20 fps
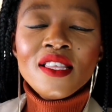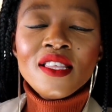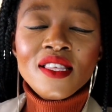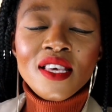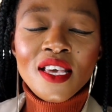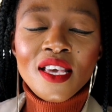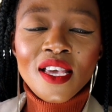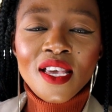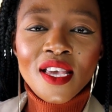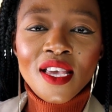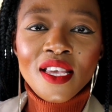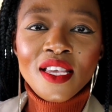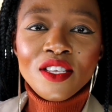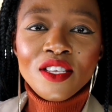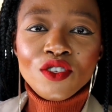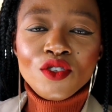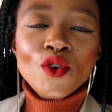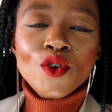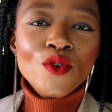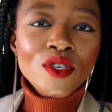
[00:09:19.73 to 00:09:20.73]
there
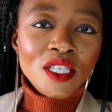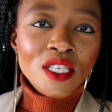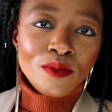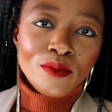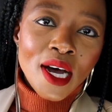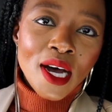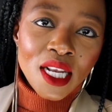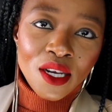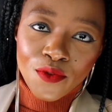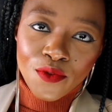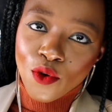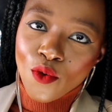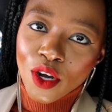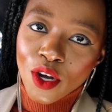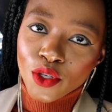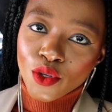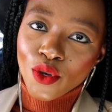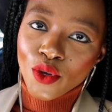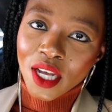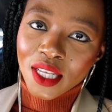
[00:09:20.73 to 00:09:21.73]
is no demand for
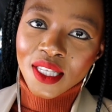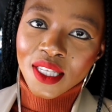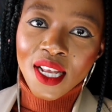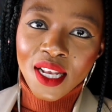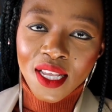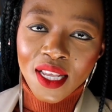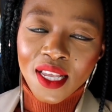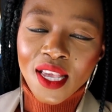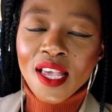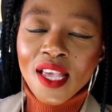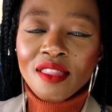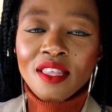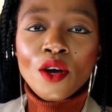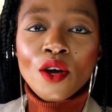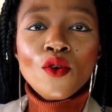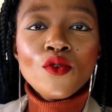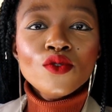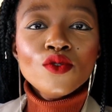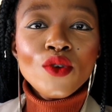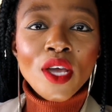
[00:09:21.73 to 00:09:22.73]
what you are selling, and they are
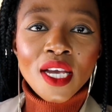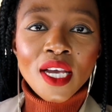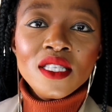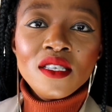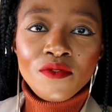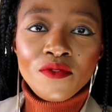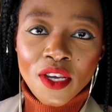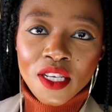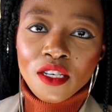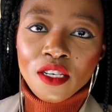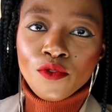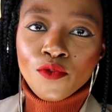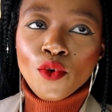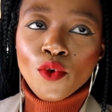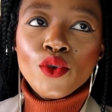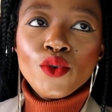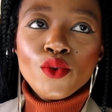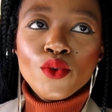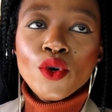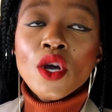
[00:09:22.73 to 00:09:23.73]
going to activate it
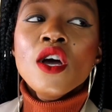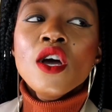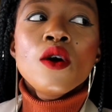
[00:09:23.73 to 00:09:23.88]
for you,